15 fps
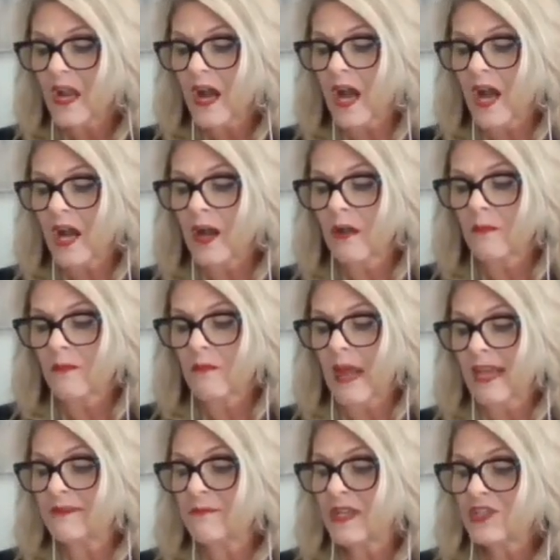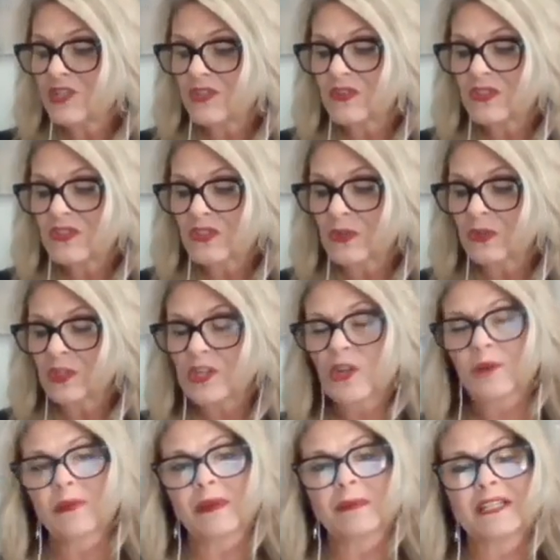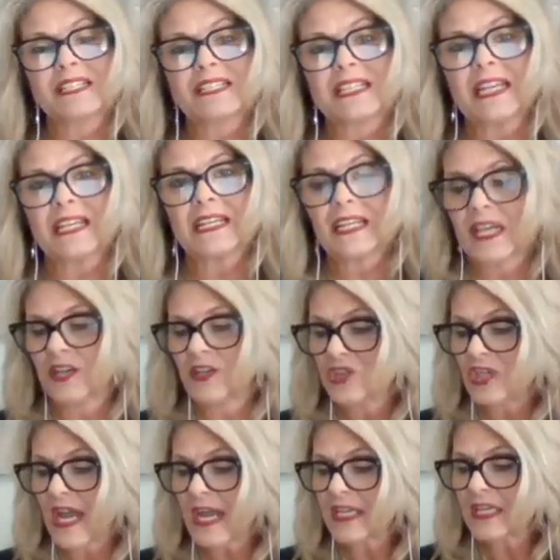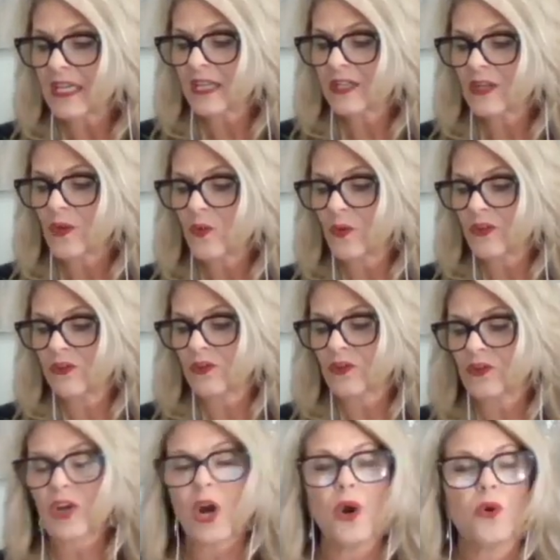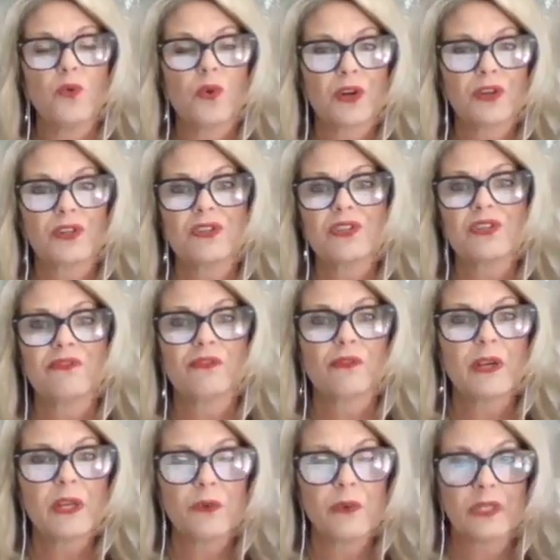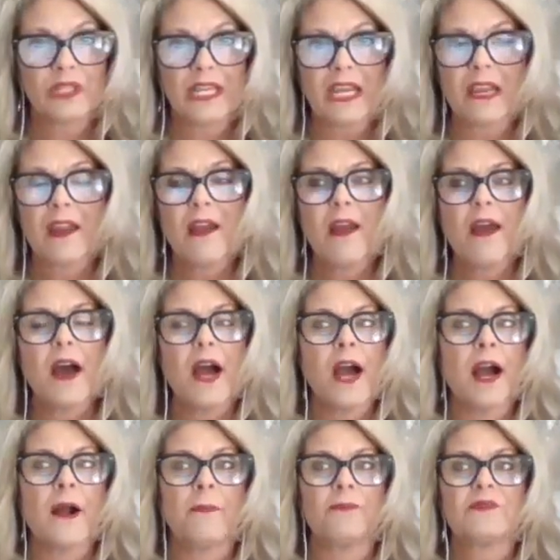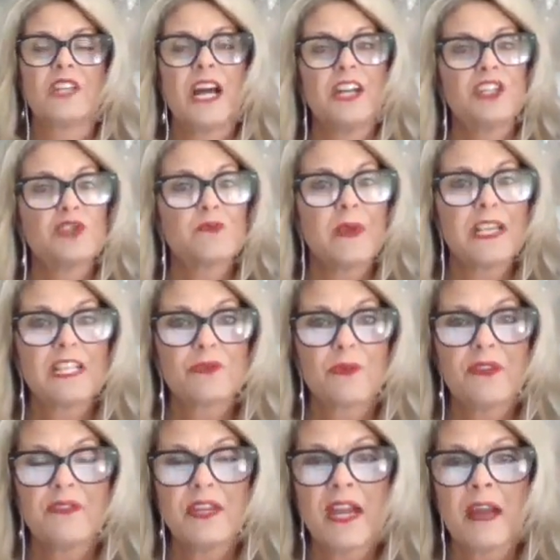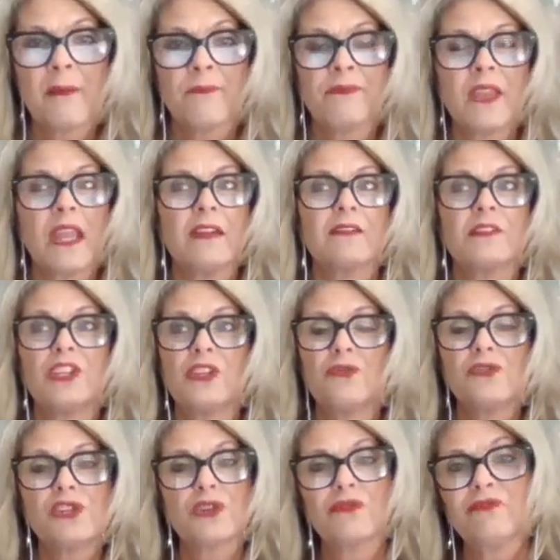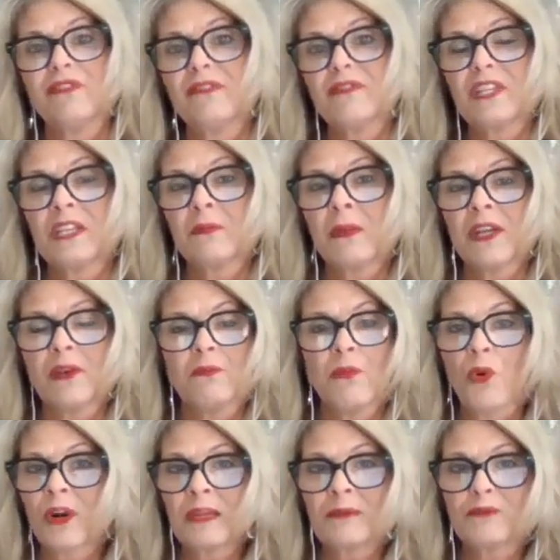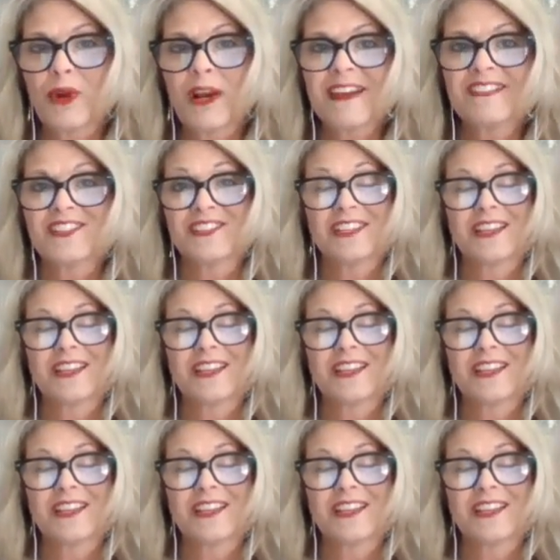I mentioned this earlier, but I'm going to say it again. Check in with your coworkers frequently. Touch base with them. Use your 15-minute morning break to